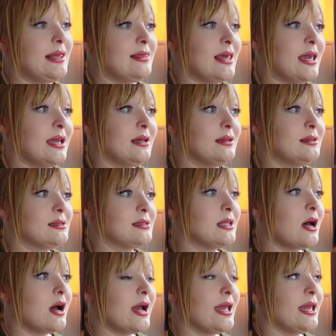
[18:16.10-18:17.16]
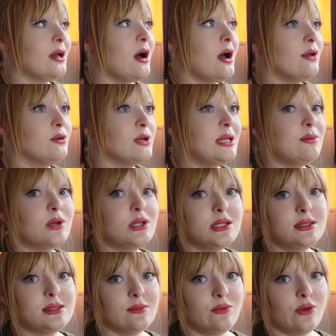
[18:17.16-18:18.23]
things like, I really
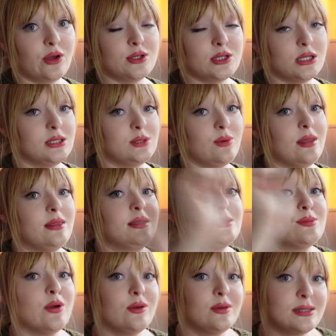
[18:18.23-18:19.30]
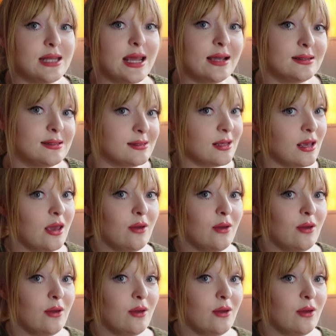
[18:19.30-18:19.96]
wanted some photos with smoke sticks,